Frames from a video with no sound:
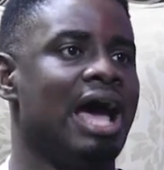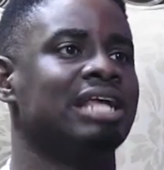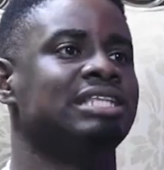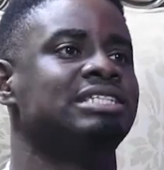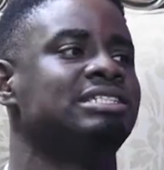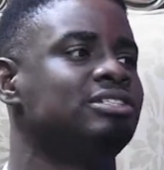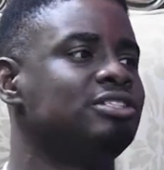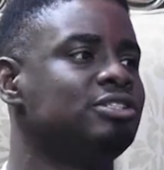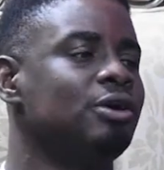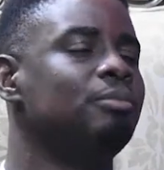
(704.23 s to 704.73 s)
at
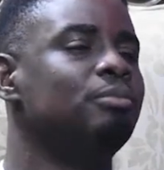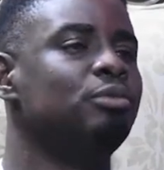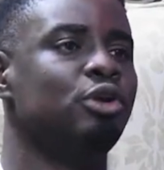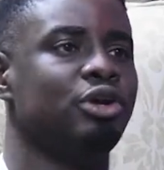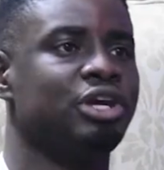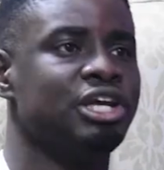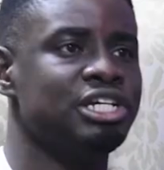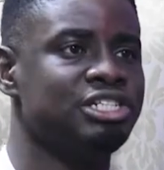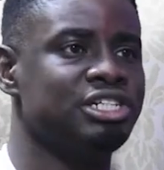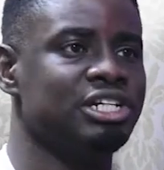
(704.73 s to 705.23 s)
some
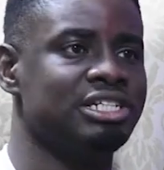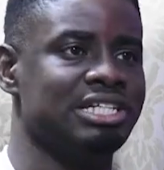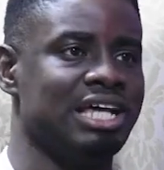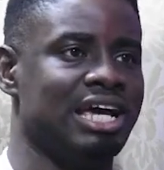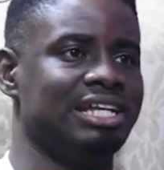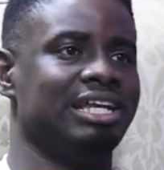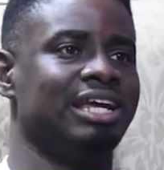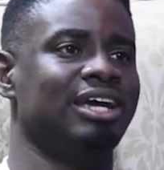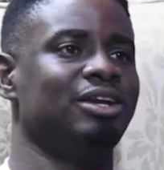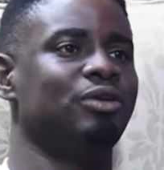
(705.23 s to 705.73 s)
locations
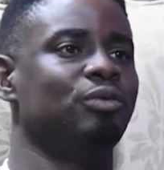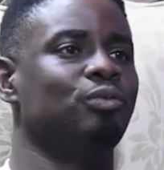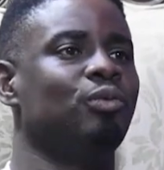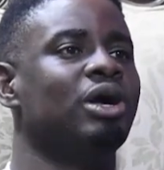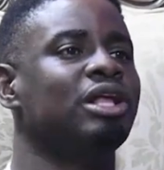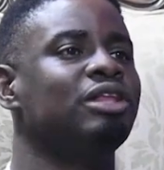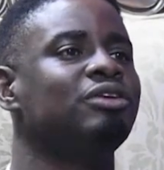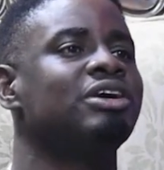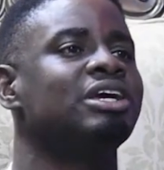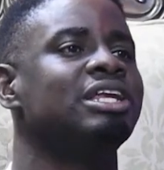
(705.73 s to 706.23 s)
and then
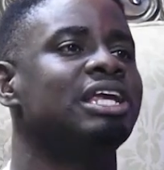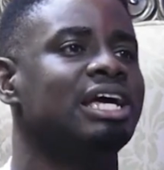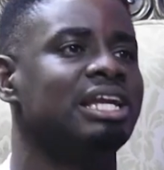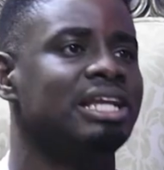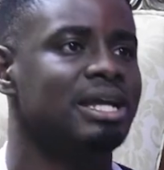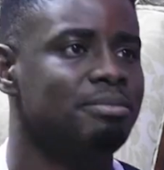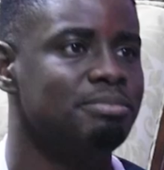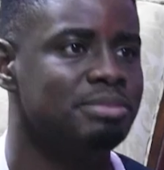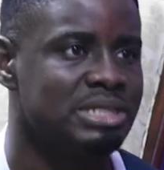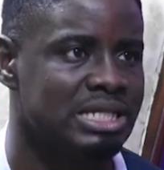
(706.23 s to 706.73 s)
we're looking at
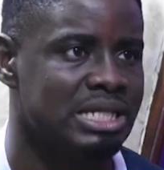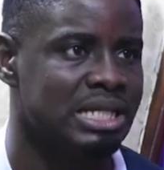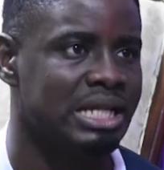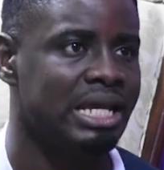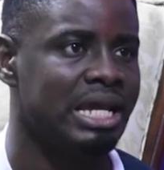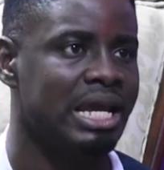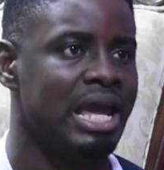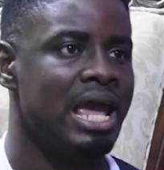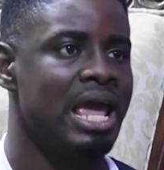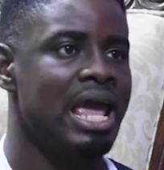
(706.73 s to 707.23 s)
them silly.